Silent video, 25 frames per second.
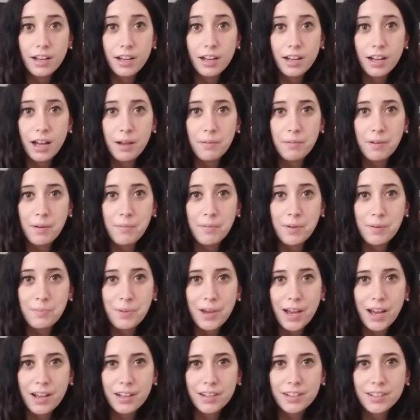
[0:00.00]
I'm coming
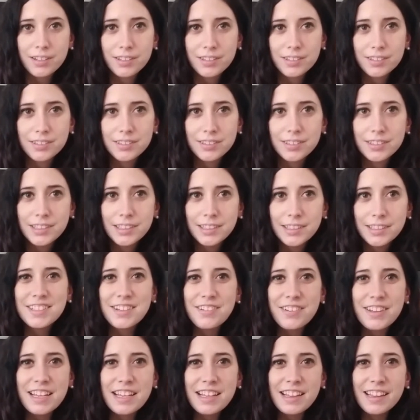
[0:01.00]
back. So
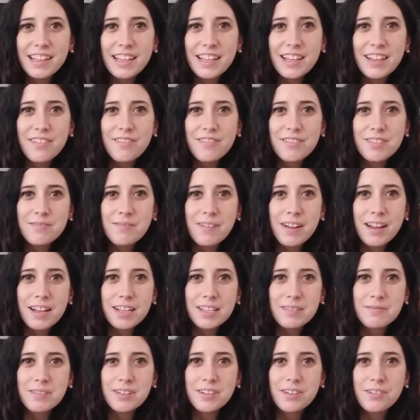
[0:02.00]
he leaves, my
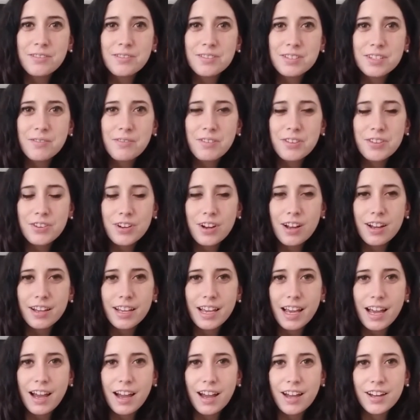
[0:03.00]
husband goes to withdraw
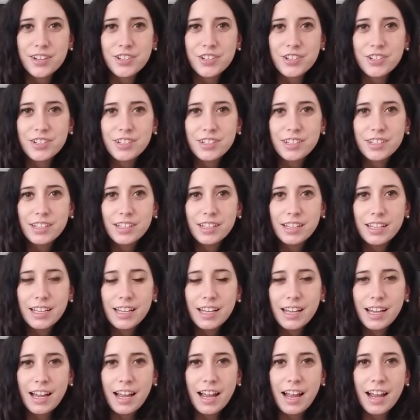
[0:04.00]
cash,
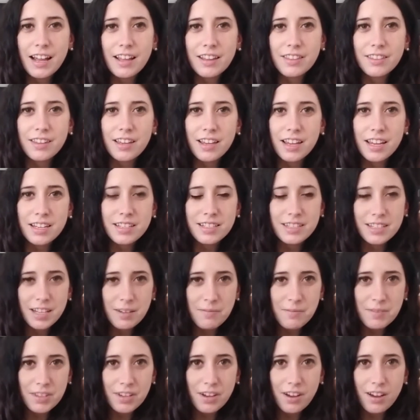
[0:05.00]
and the ATM
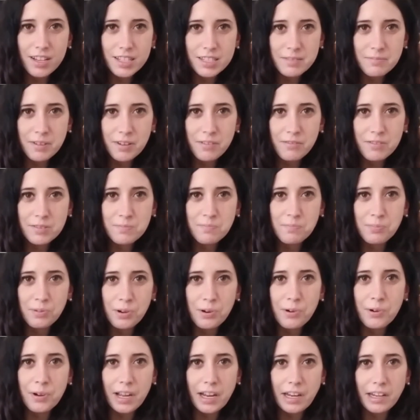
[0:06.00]
at the hospital was
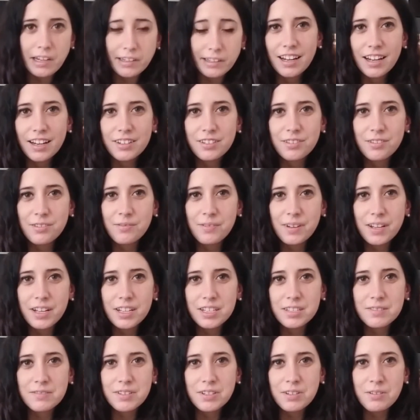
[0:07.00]
broken, and I told my
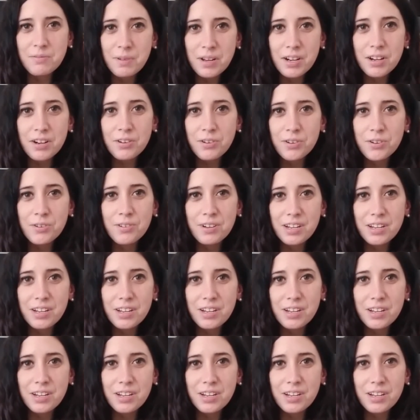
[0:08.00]
husband, you better go to a